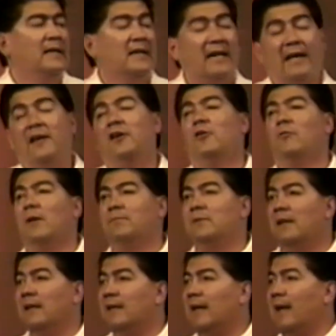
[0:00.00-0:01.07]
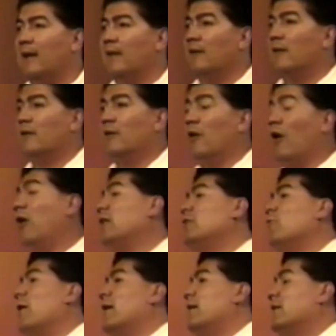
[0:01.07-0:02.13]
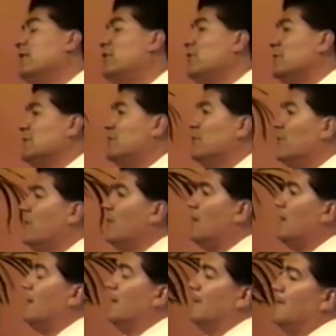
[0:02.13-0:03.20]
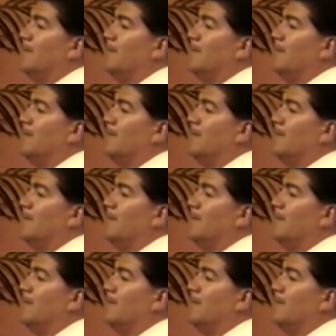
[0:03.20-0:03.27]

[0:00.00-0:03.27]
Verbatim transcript: Got interrupted again. All he wanted to do was do good,